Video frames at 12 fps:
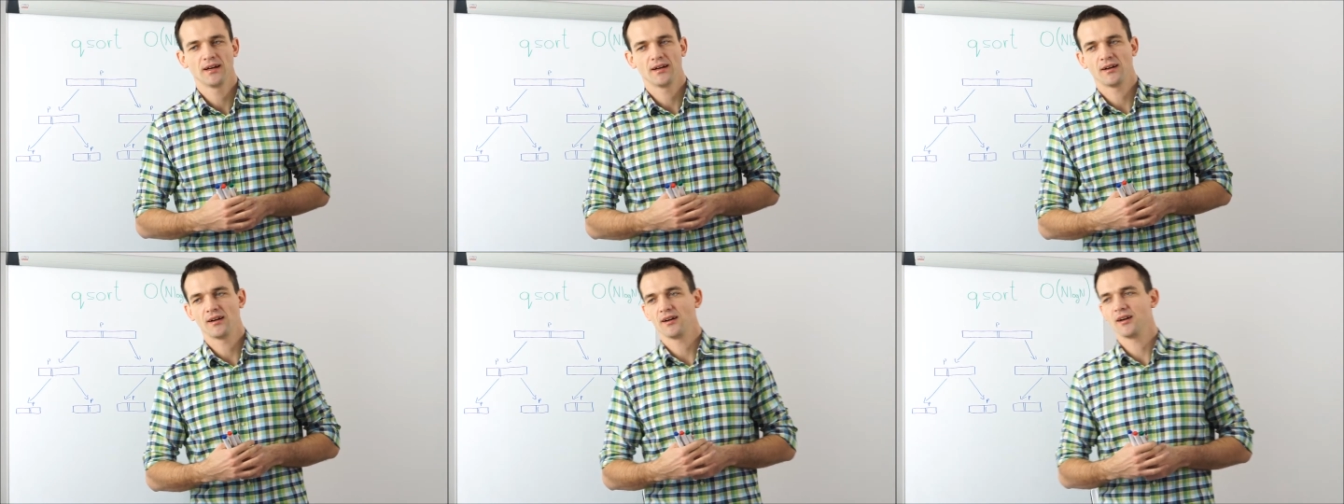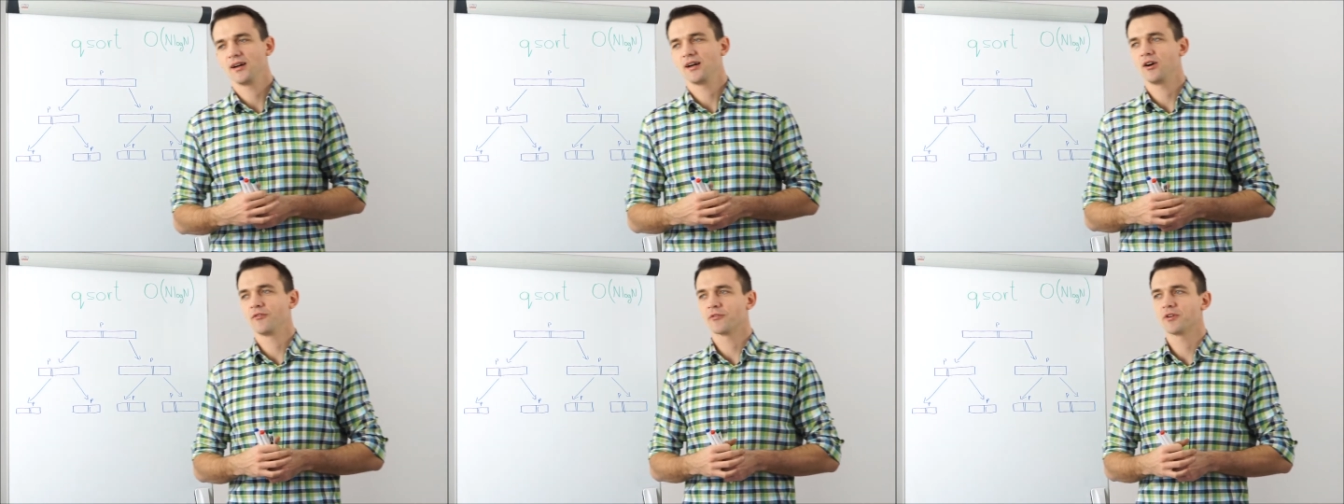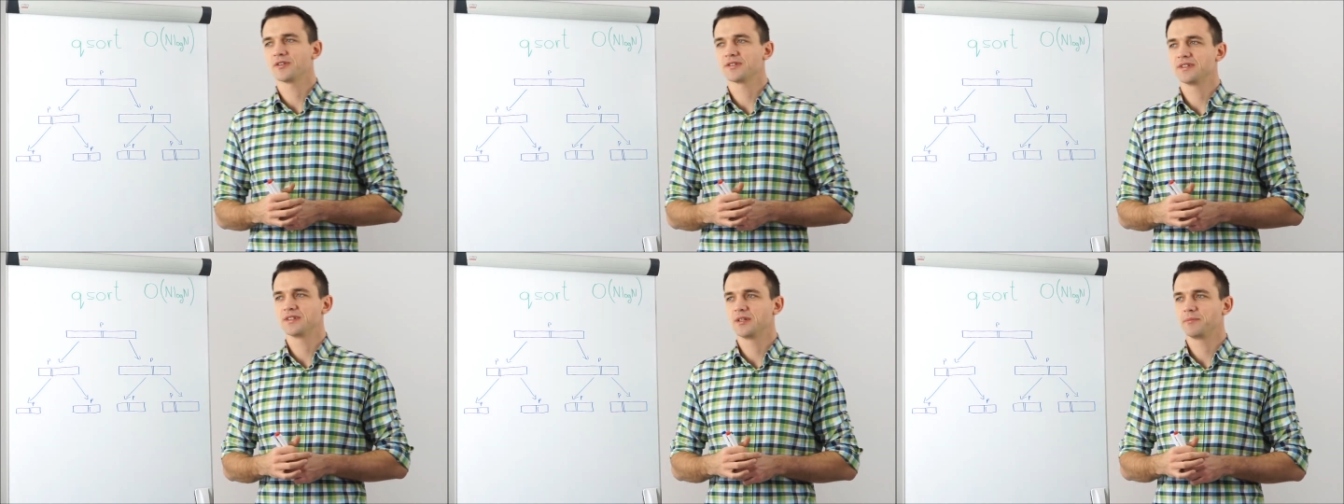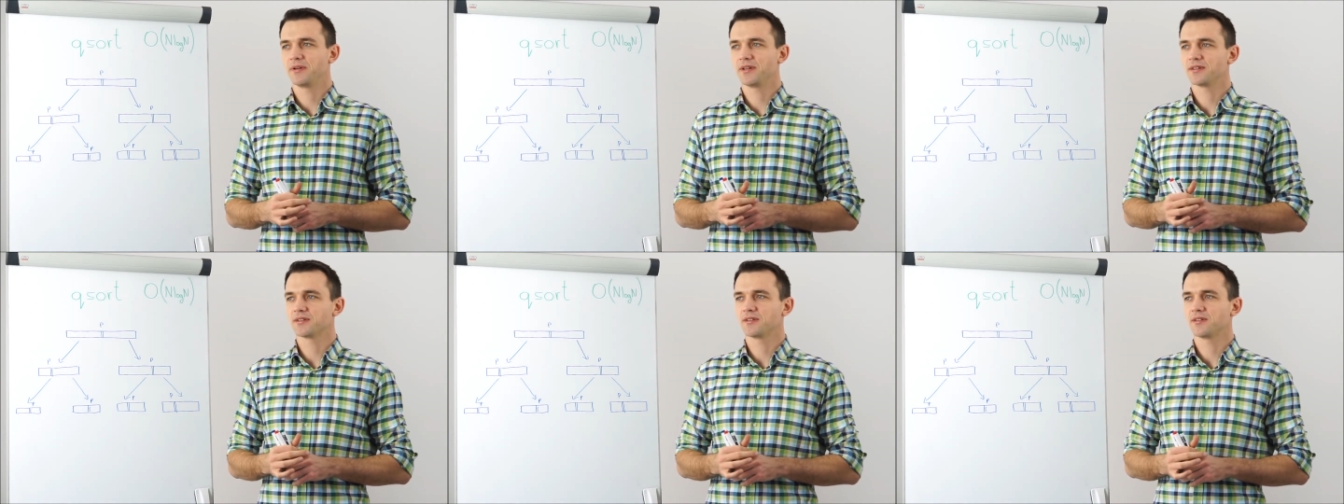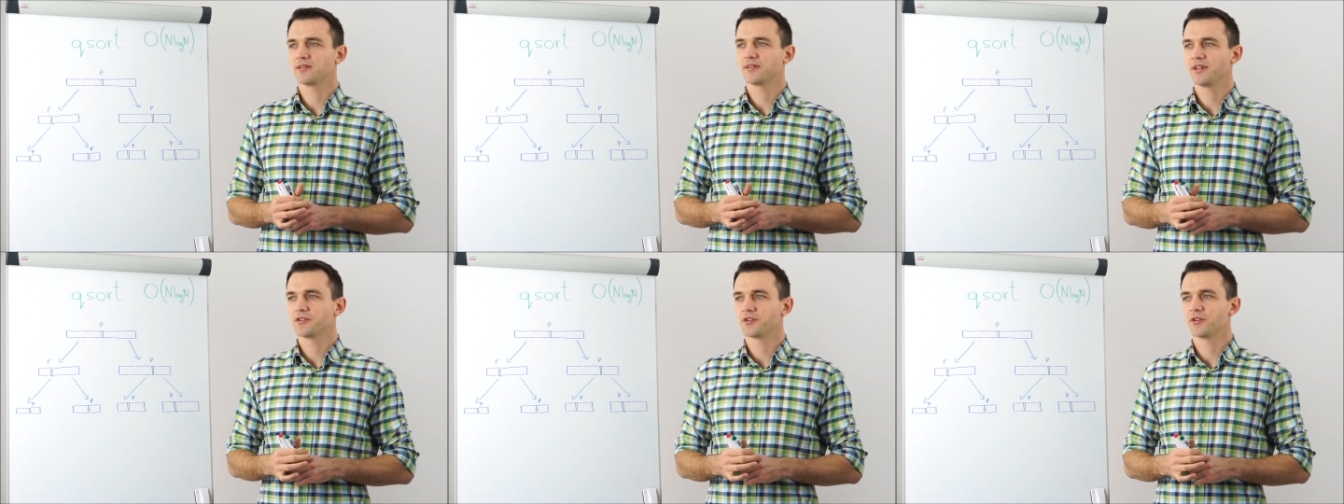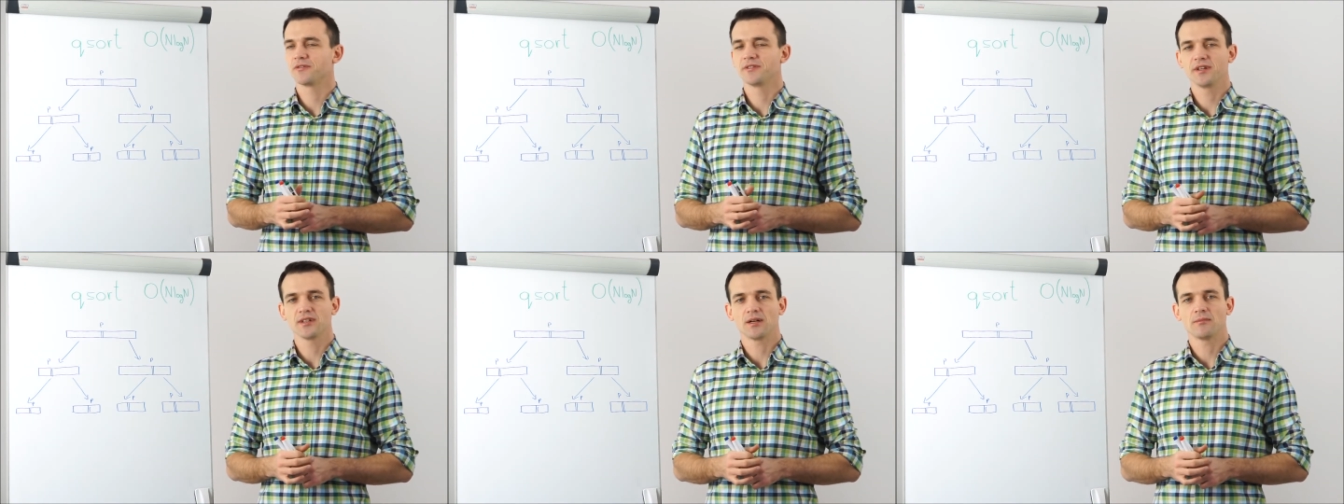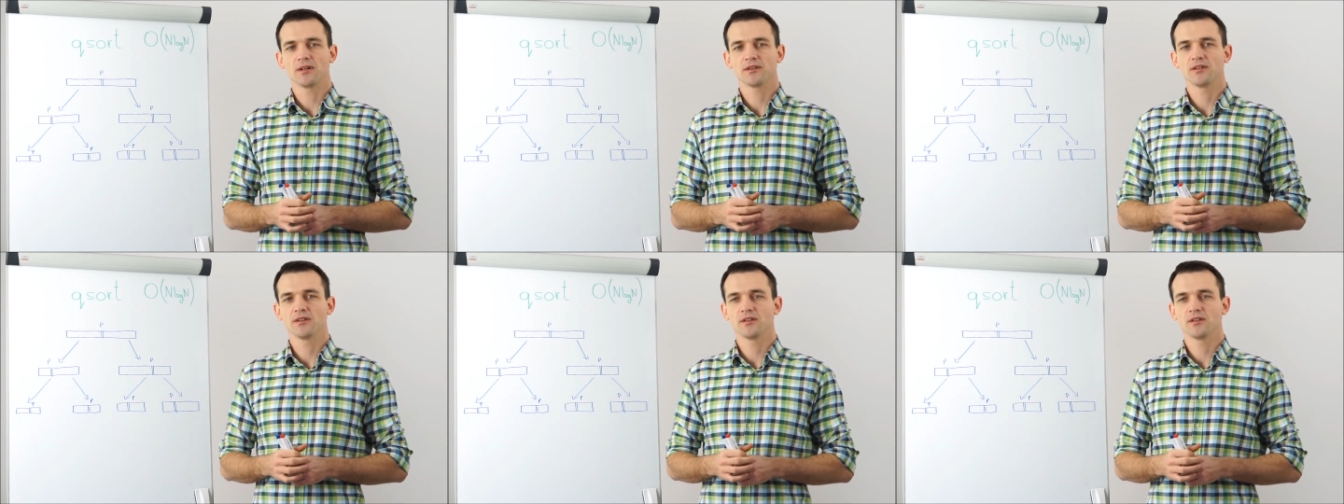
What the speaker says: Of course, it depends on nature of data, but